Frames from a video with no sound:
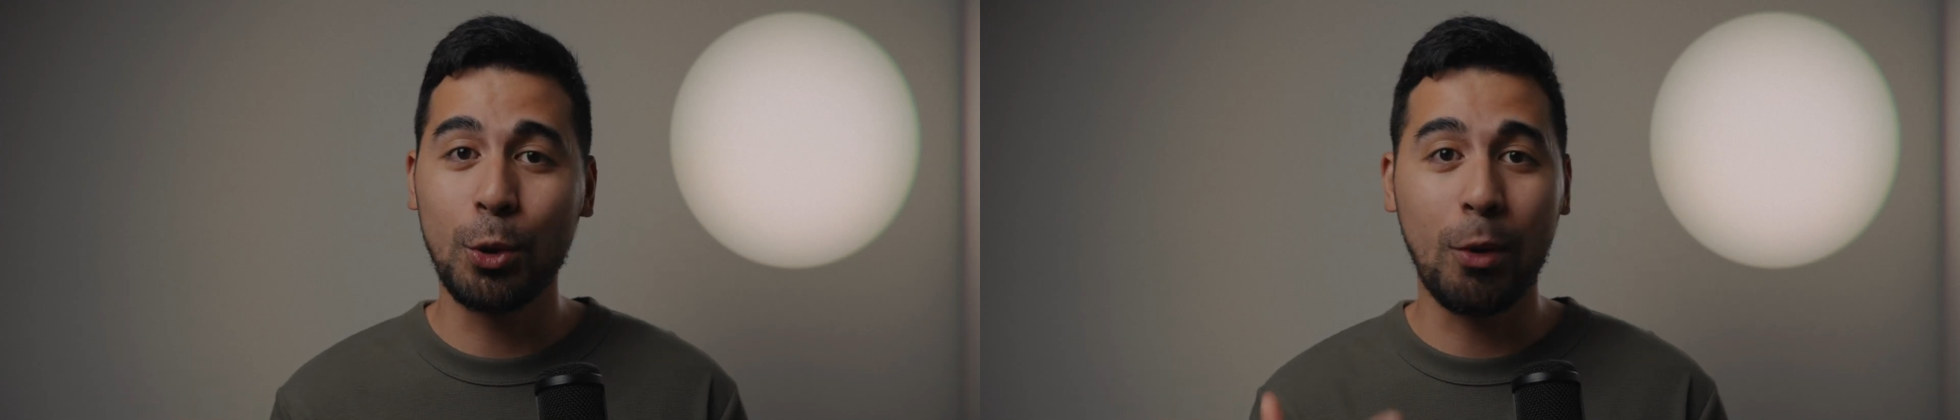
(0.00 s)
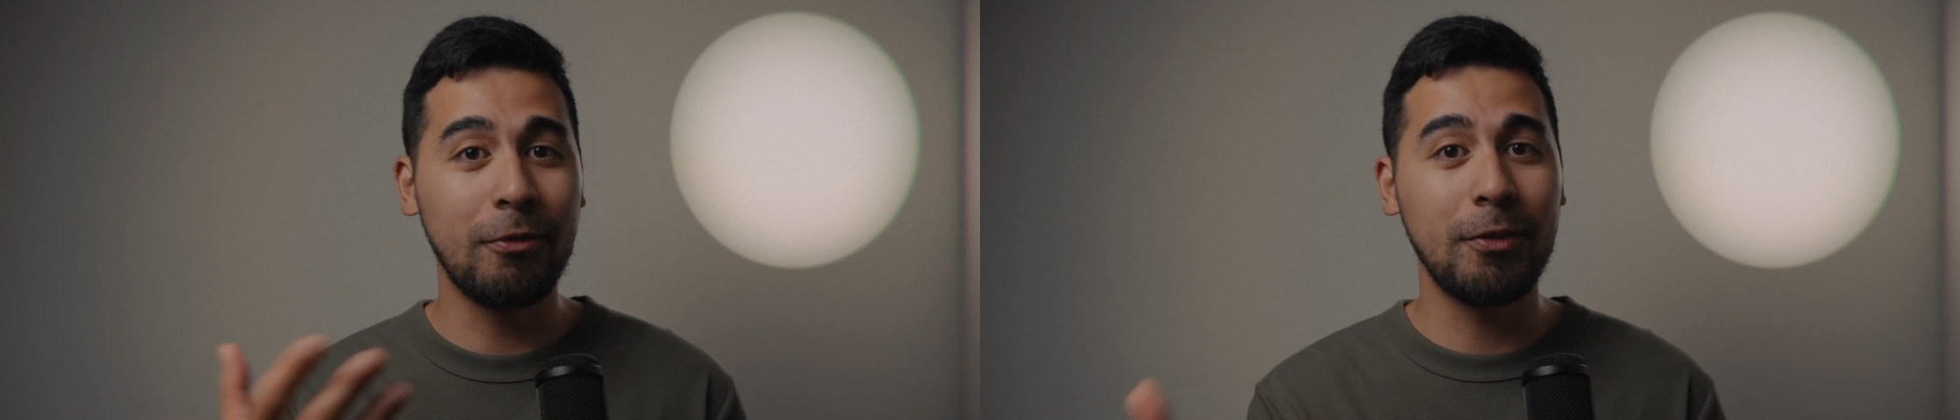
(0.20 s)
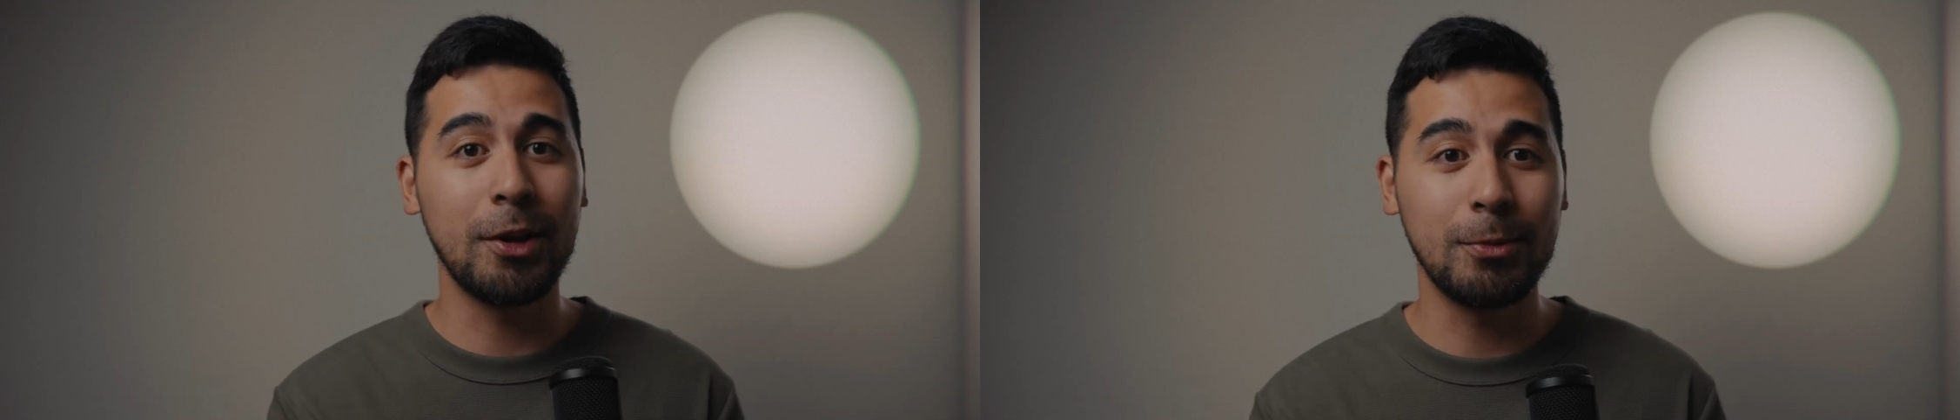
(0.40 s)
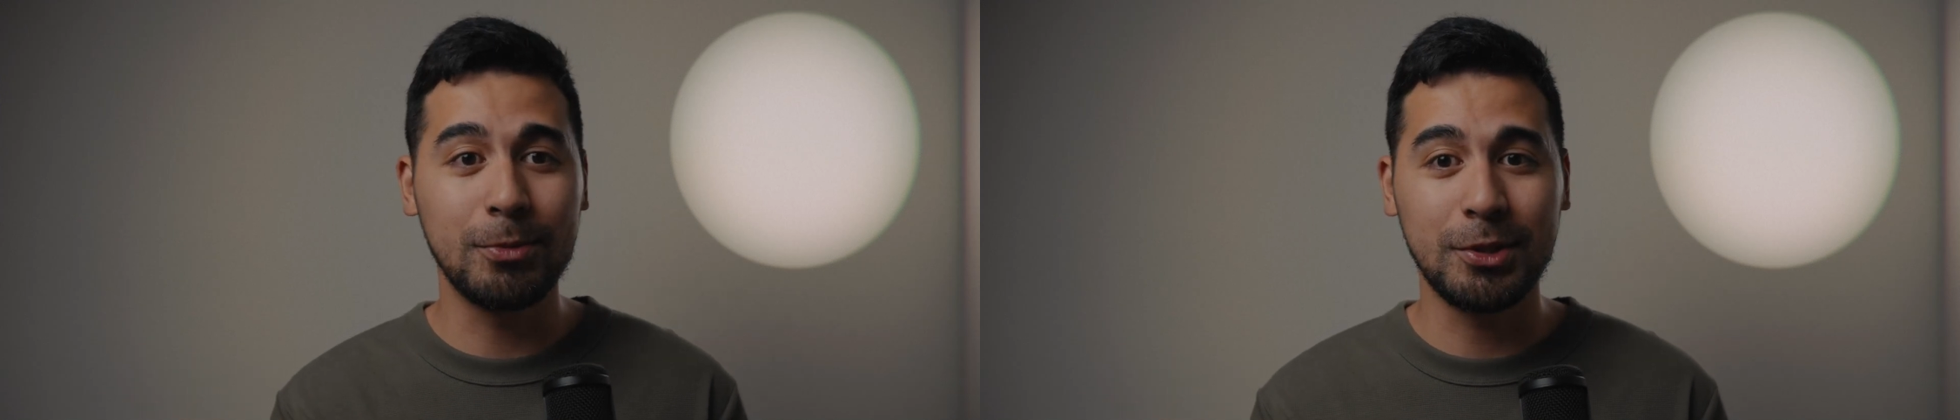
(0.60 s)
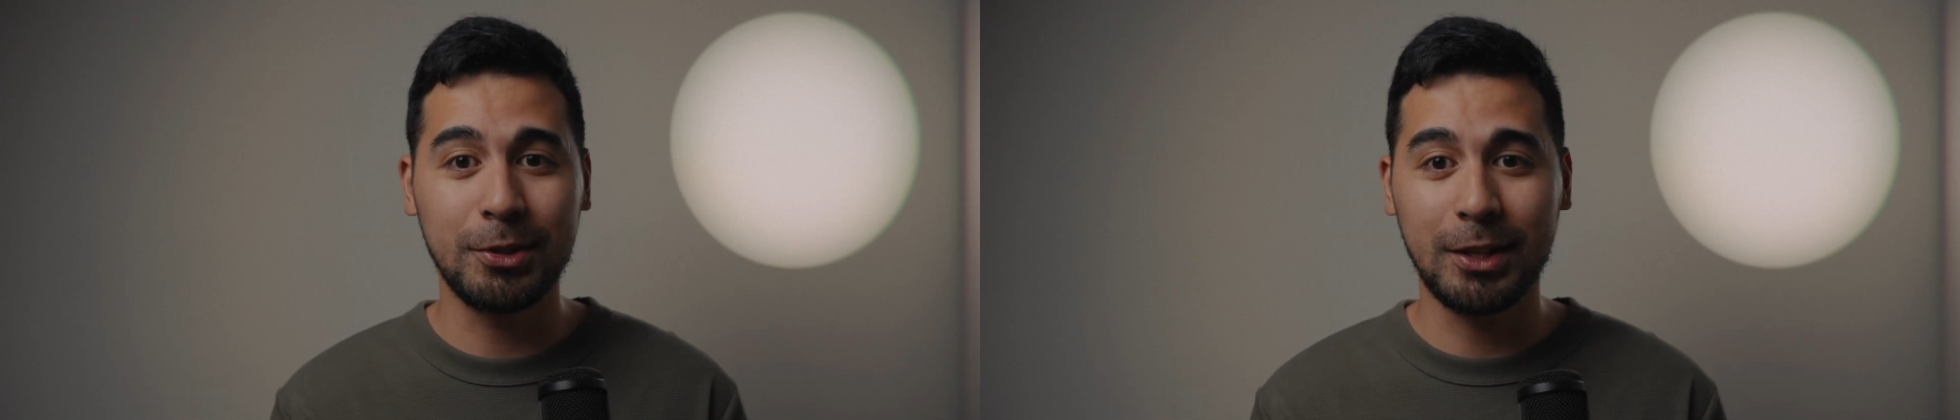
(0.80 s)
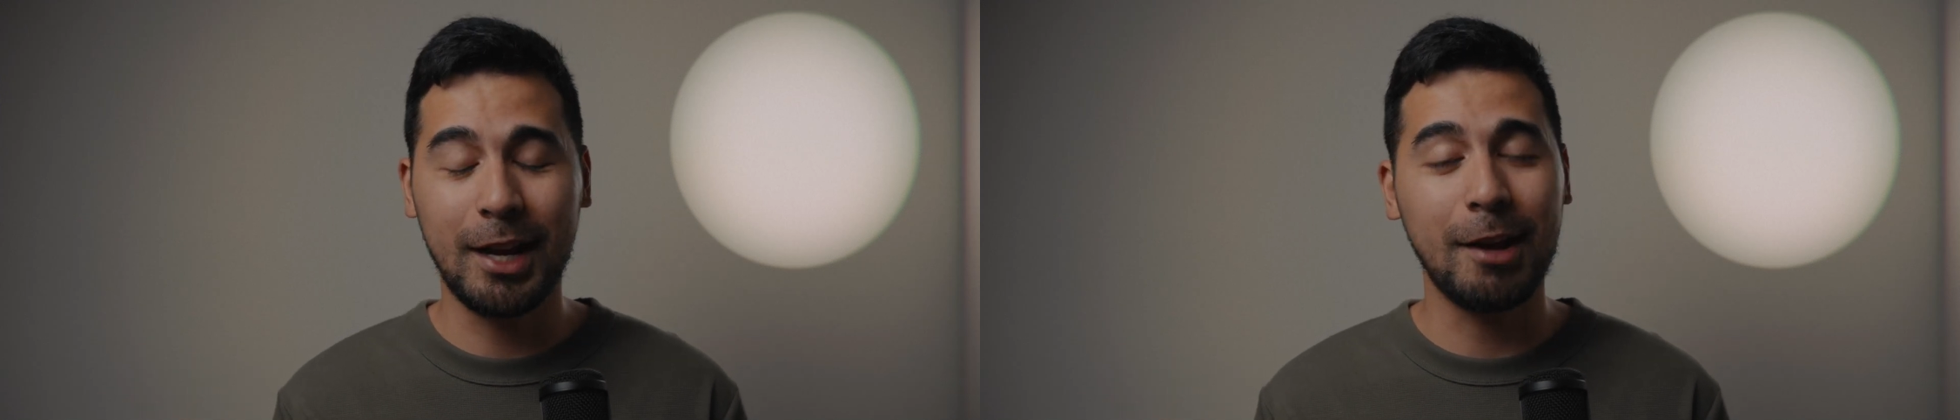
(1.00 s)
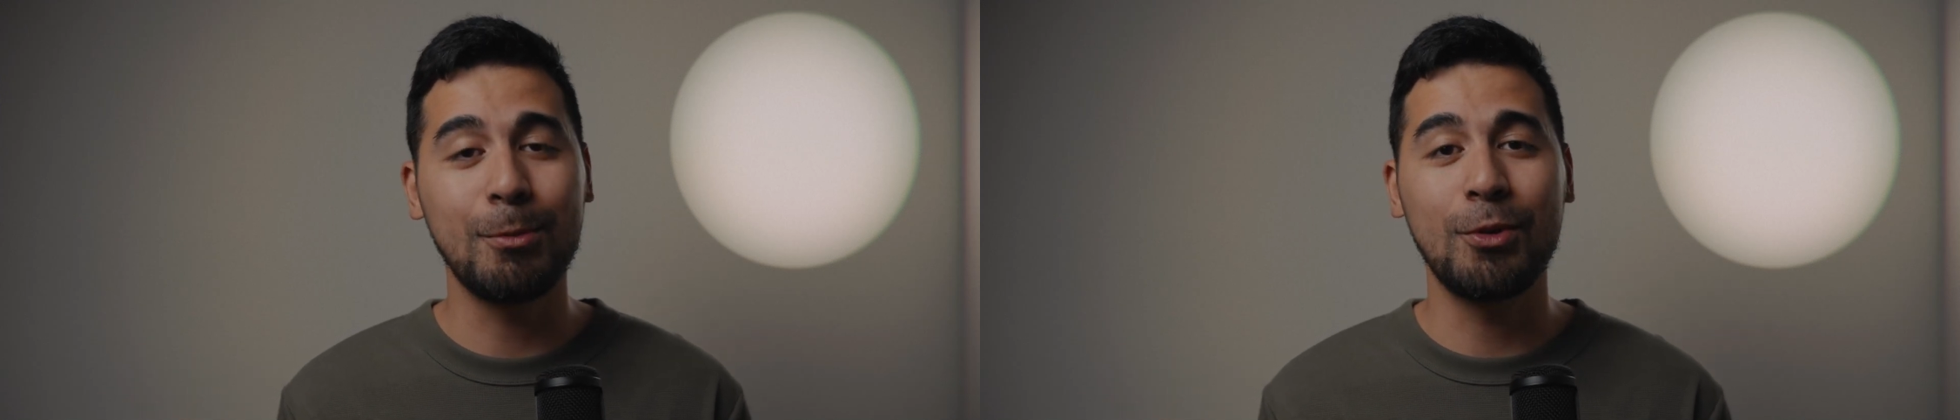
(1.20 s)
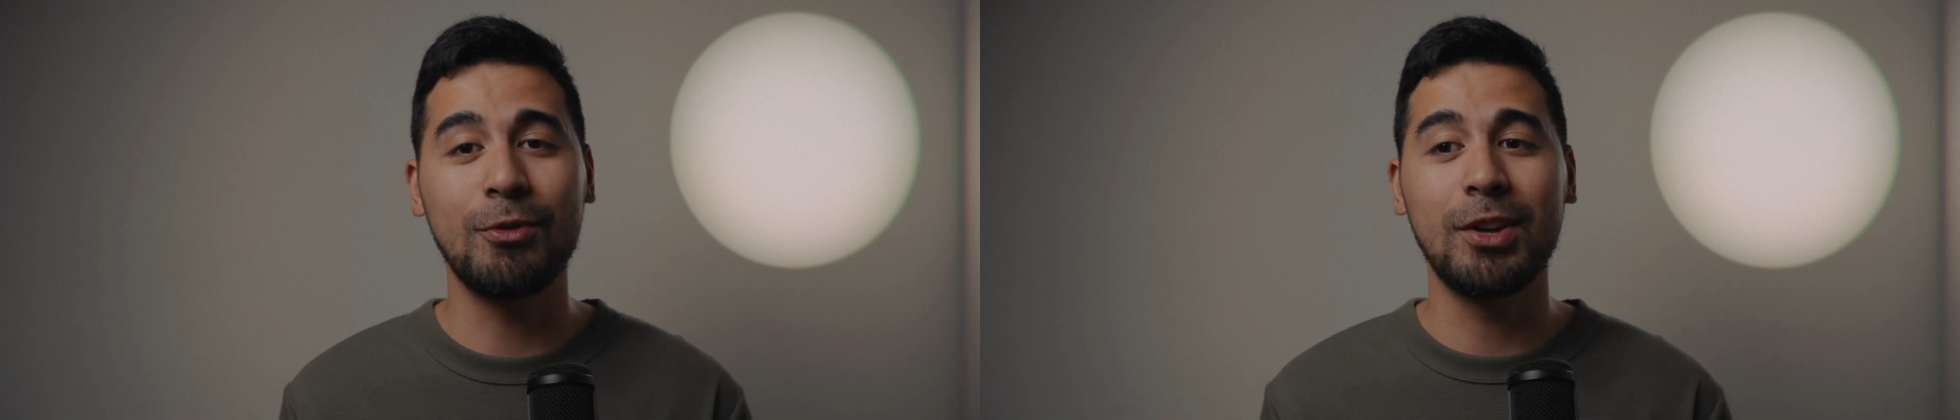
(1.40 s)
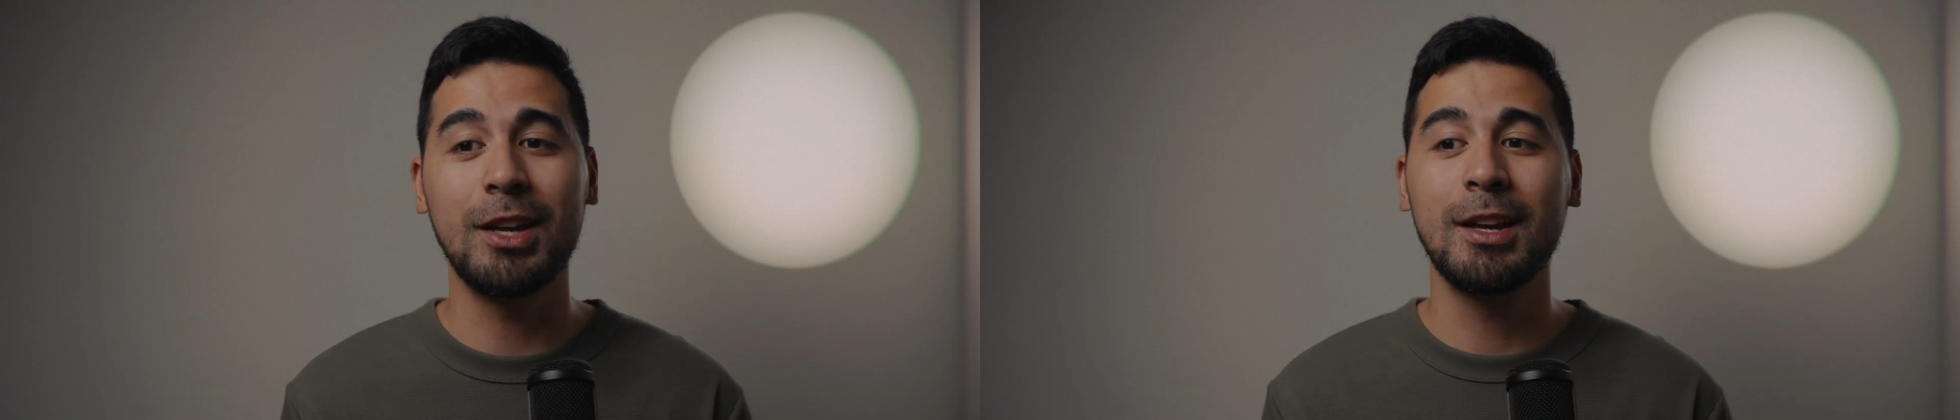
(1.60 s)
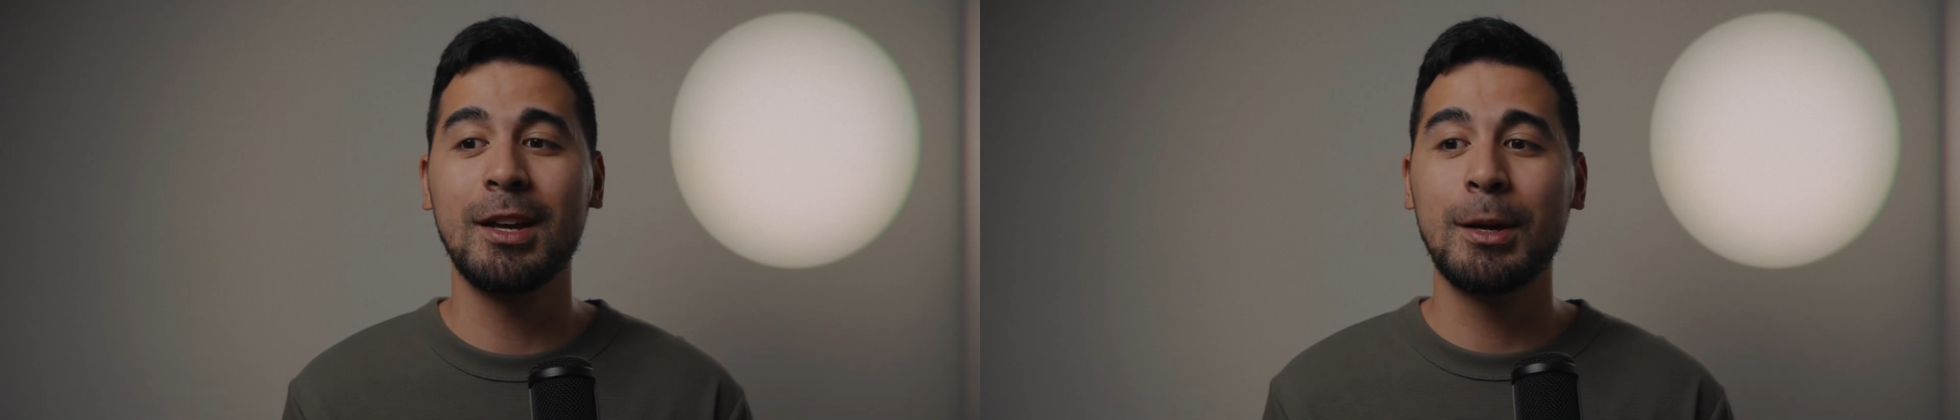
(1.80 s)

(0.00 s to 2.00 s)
your films look like a movie,